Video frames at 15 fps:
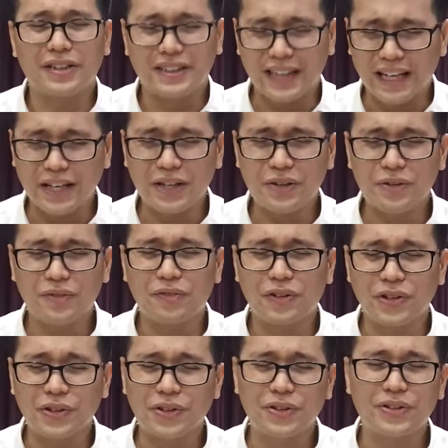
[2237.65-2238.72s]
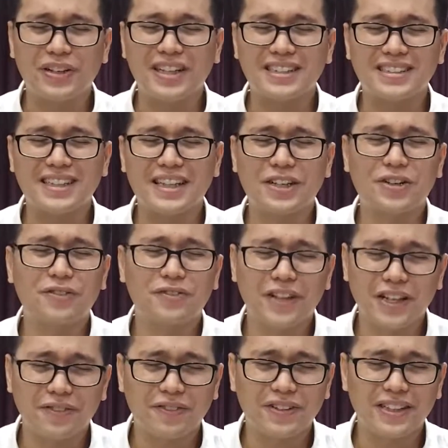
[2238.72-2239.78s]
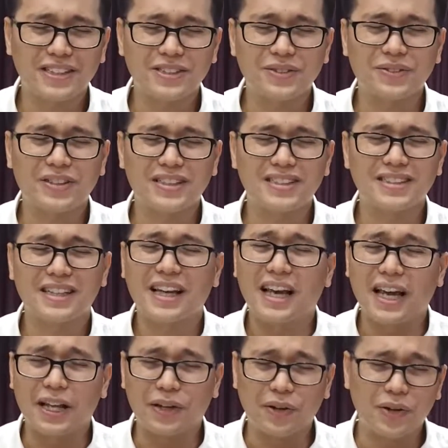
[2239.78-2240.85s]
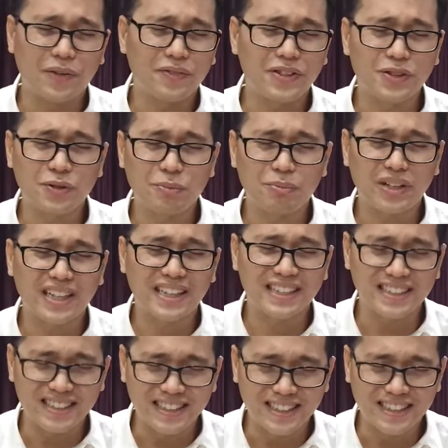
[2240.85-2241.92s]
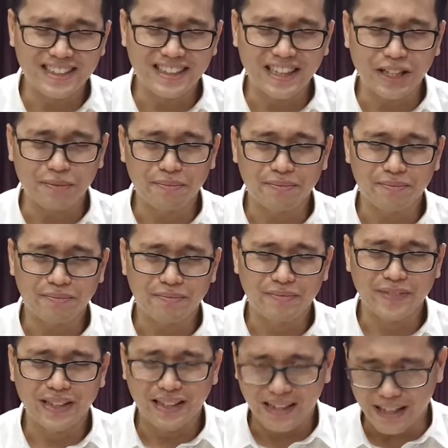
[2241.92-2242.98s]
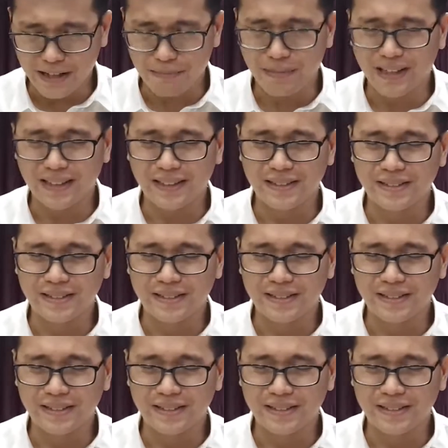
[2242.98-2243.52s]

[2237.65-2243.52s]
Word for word: Thank you for your grace and your faithfulness to us. And all of this we pray in Jesus' name. Amen.